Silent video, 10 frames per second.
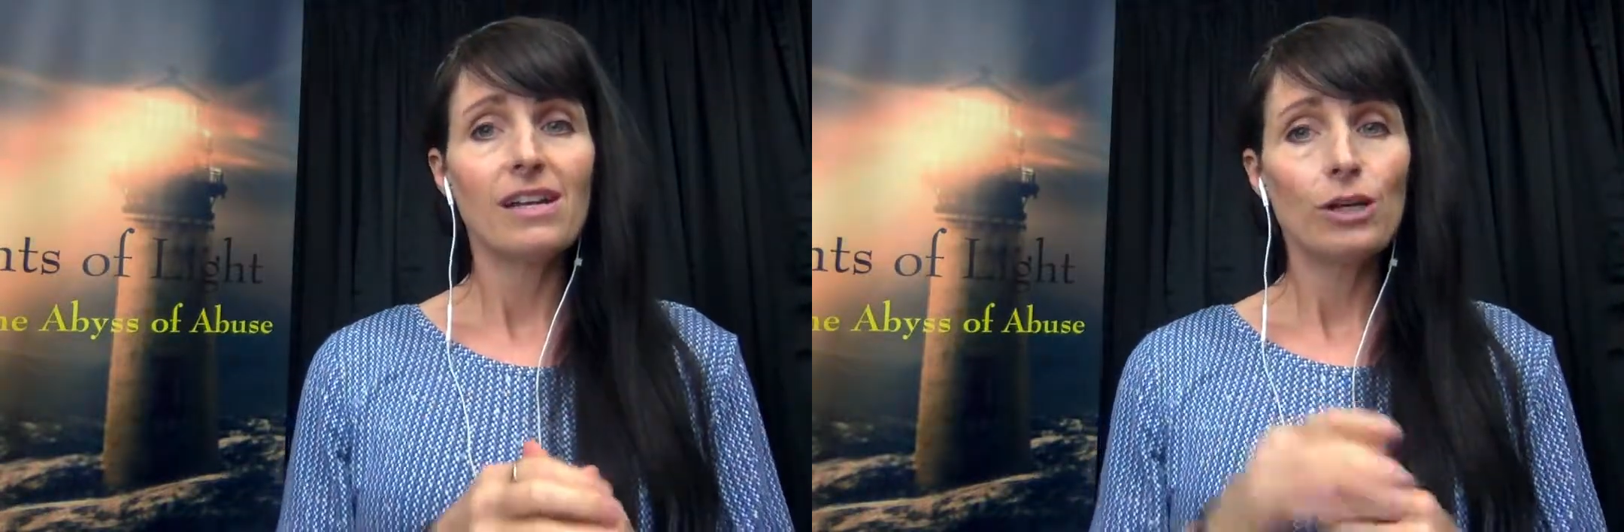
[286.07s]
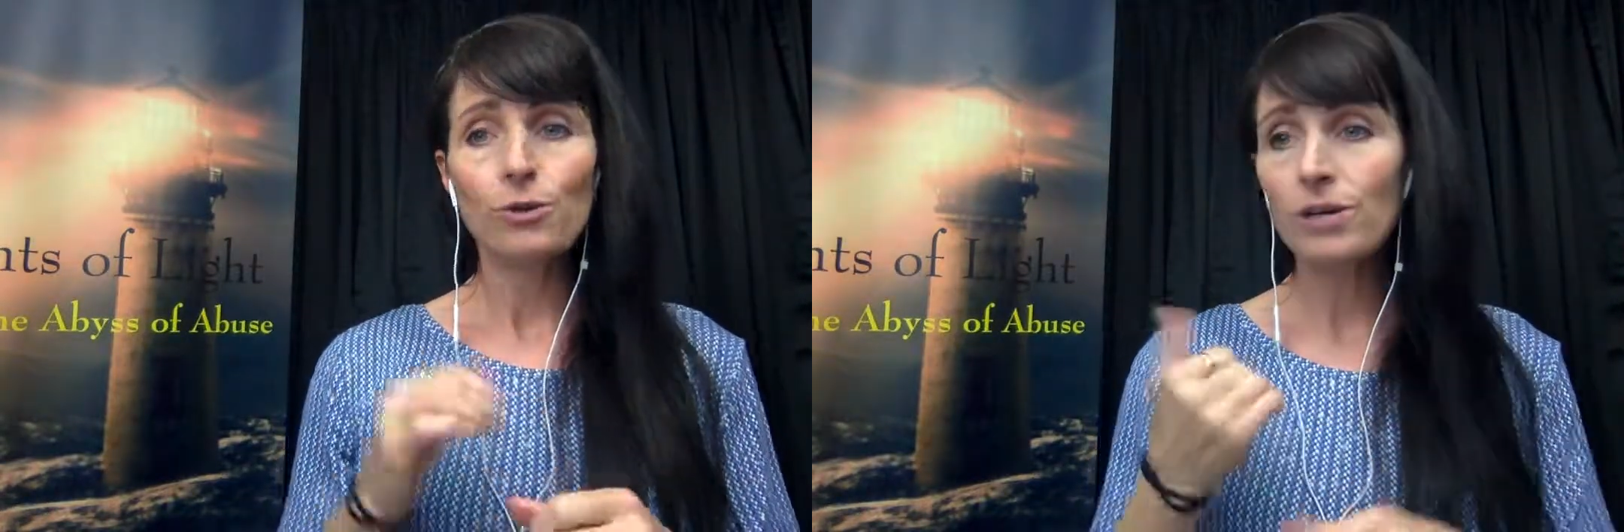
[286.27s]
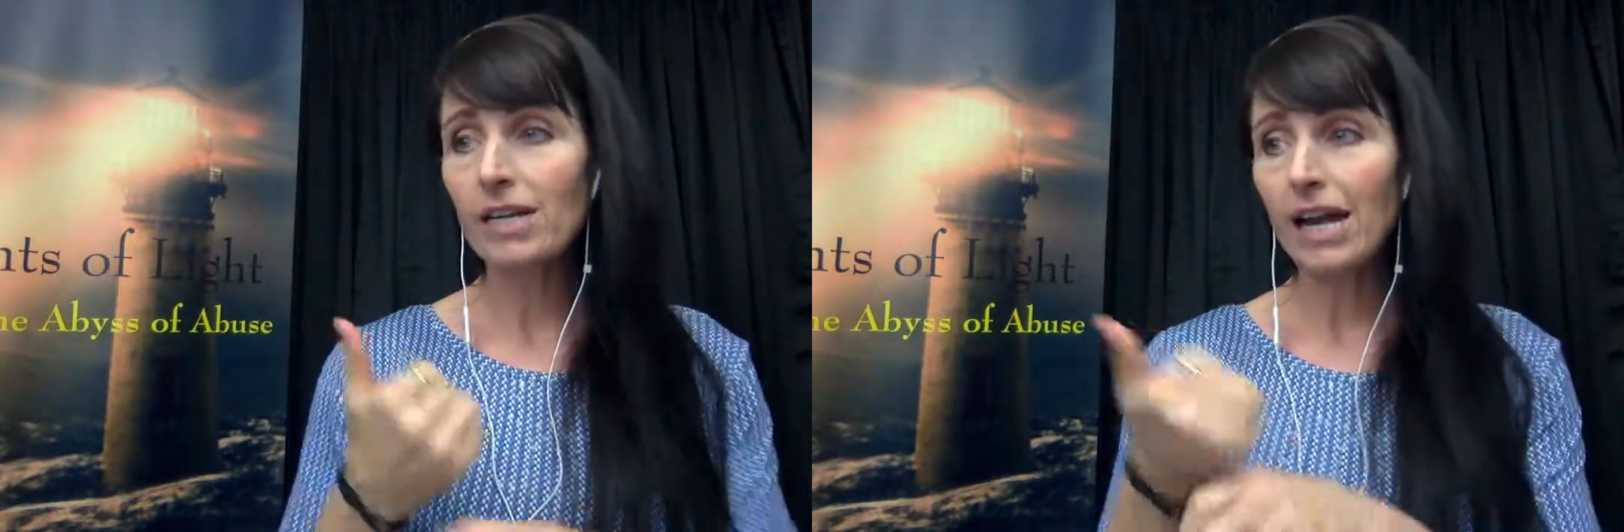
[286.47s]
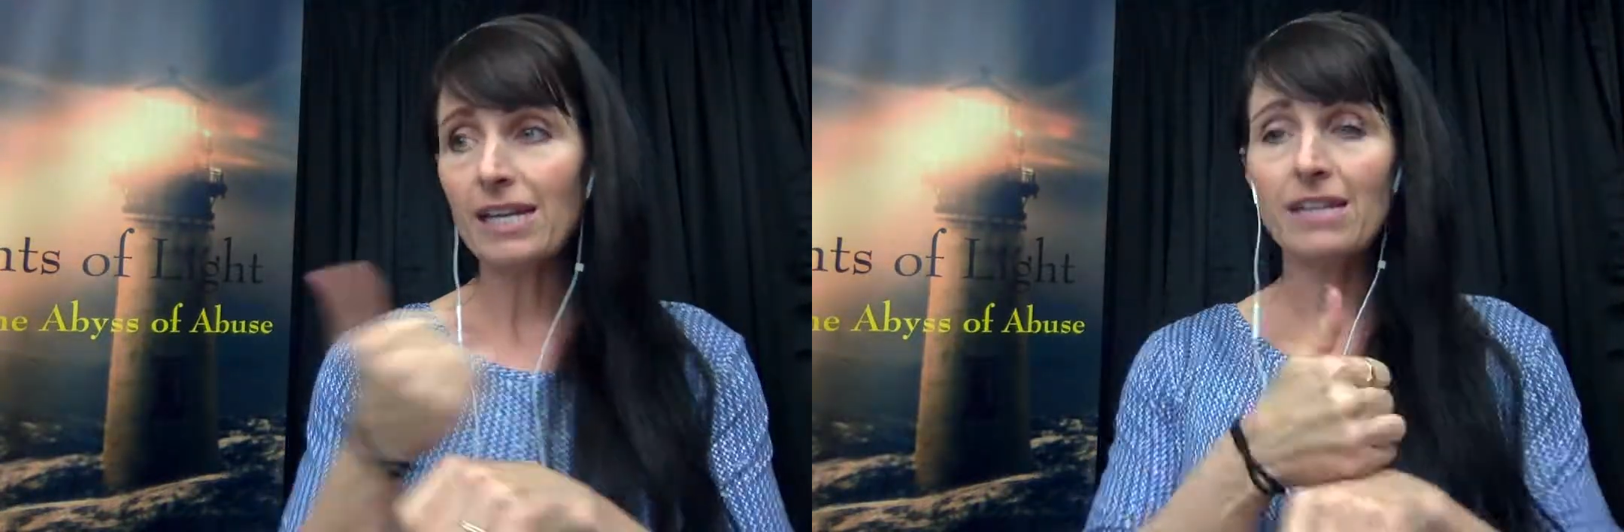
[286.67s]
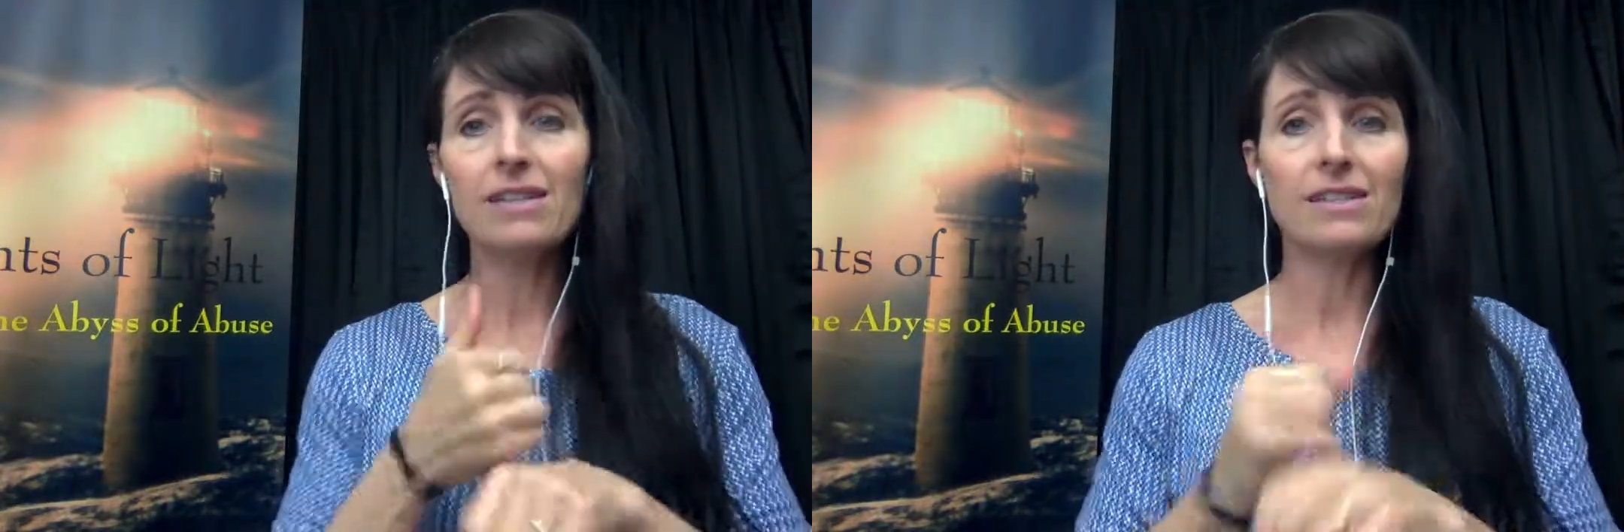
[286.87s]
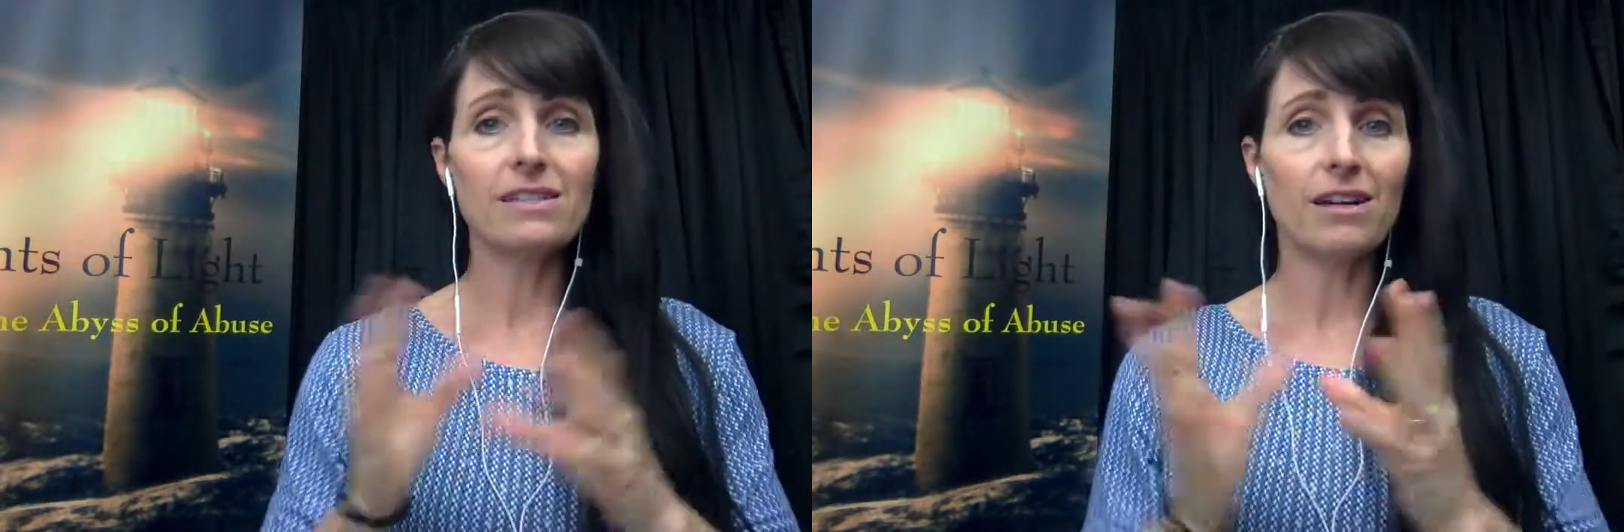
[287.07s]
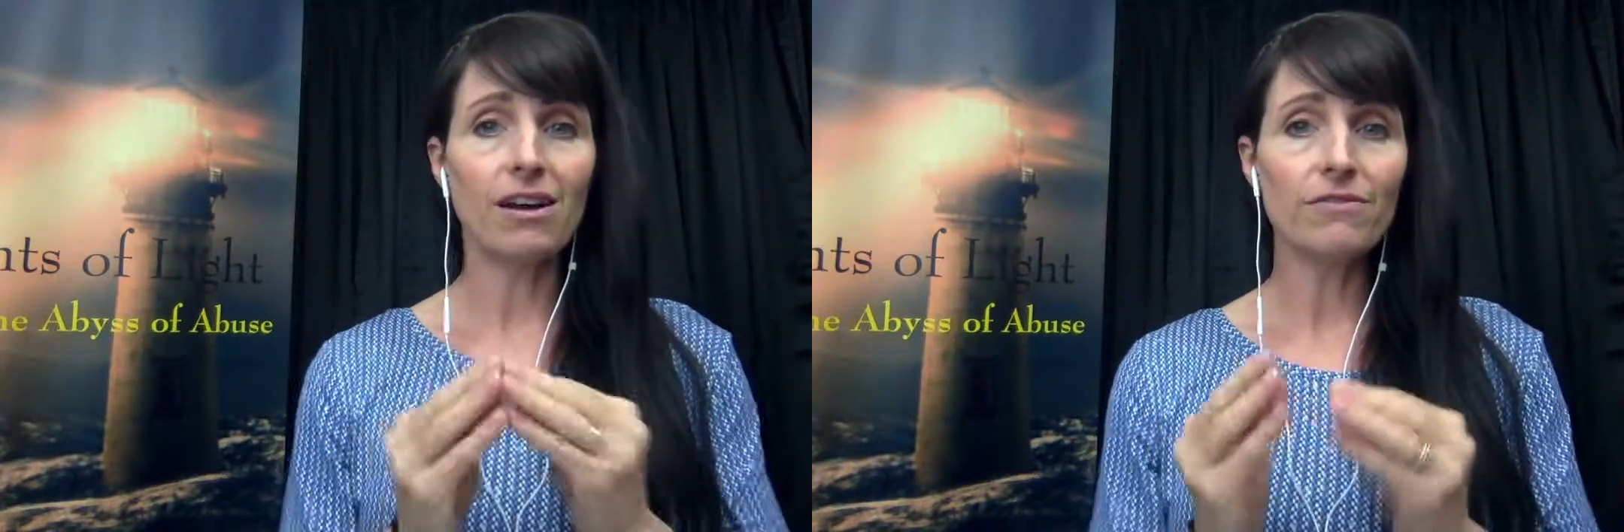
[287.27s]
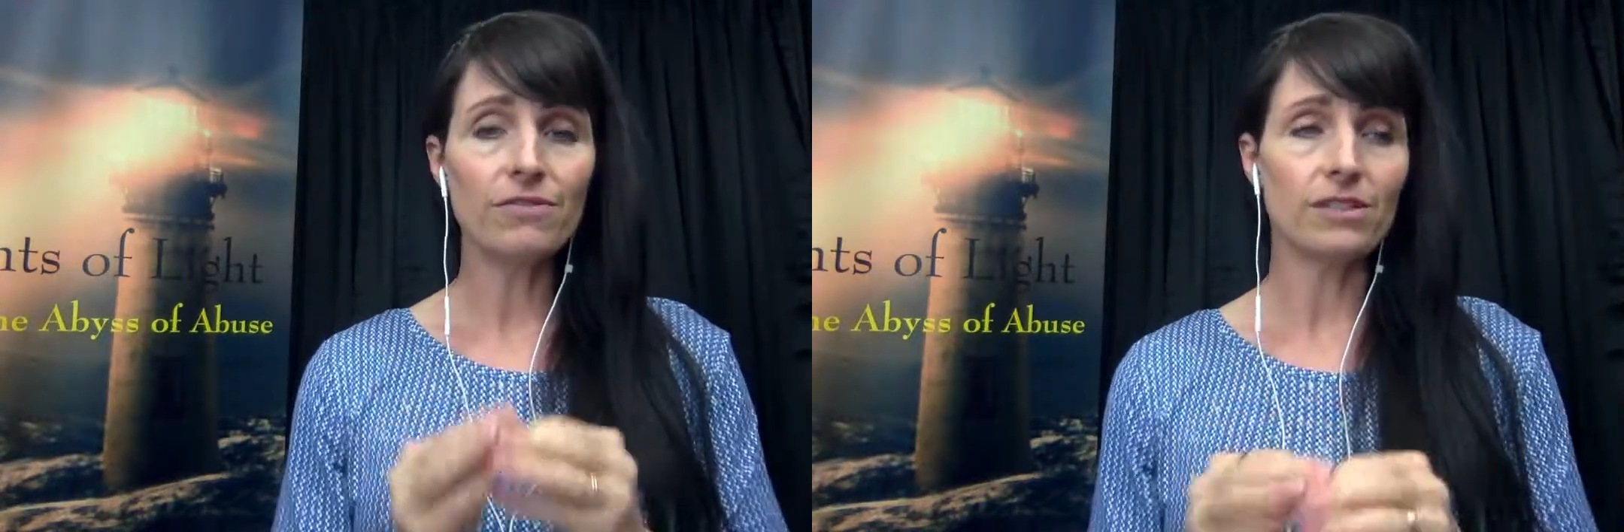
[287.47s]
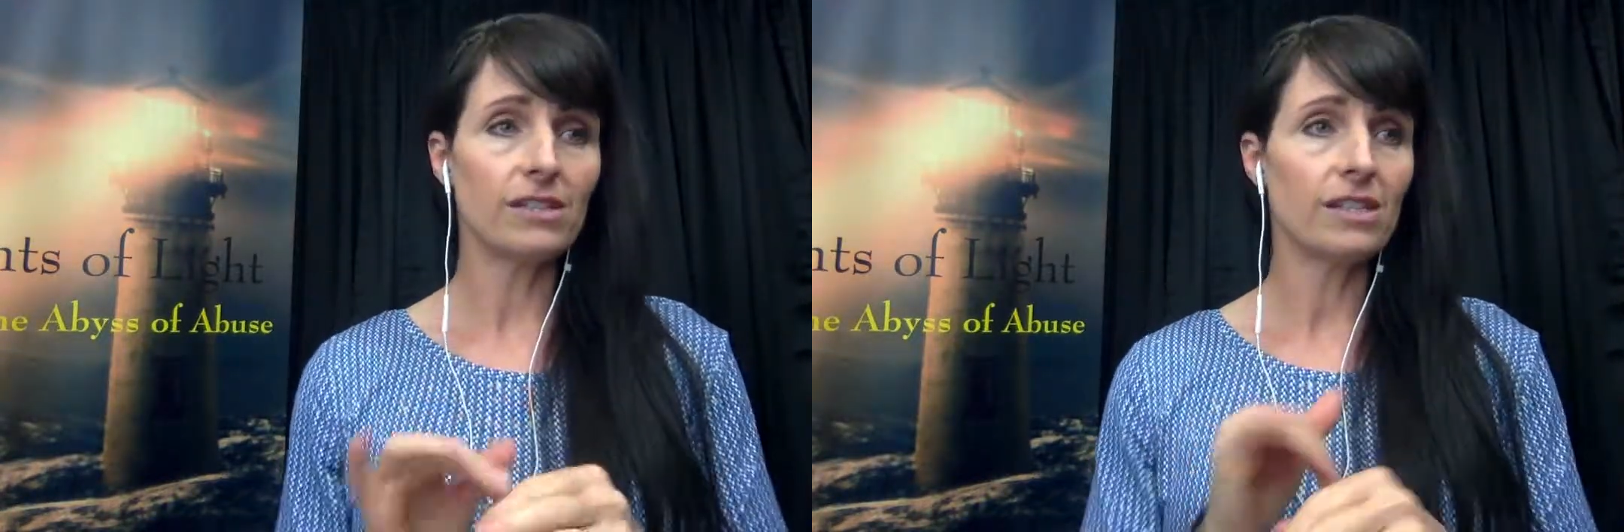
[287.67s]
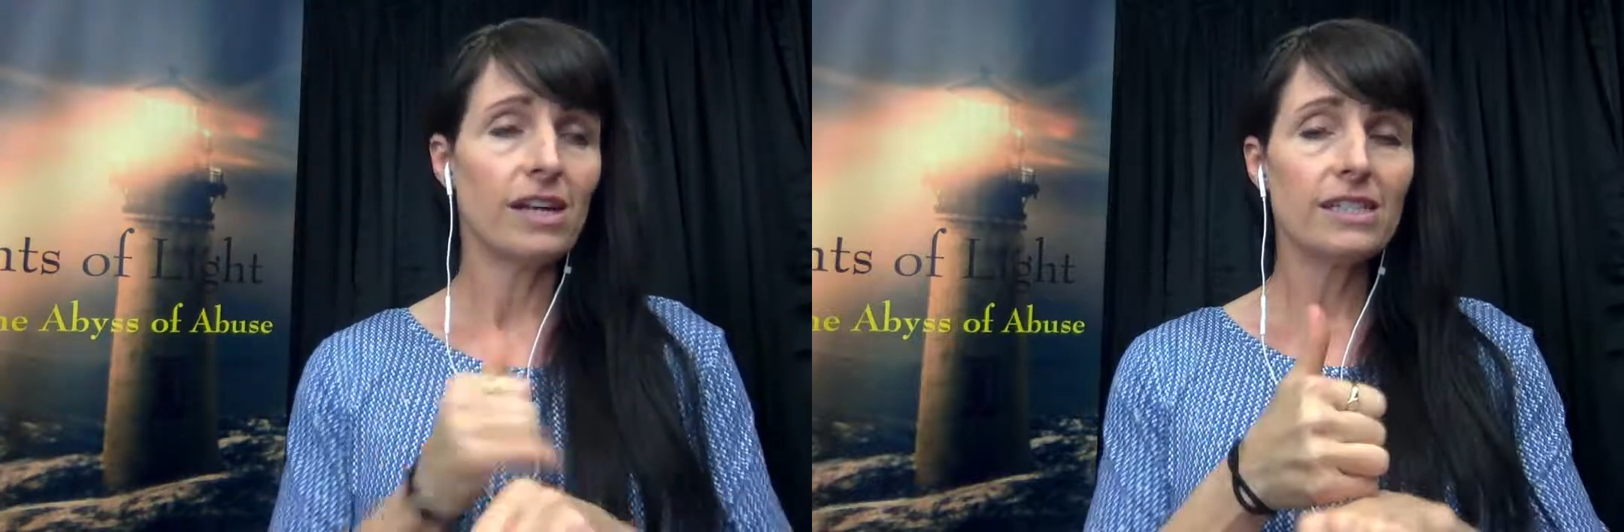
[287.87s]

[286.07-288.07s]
creating this conference,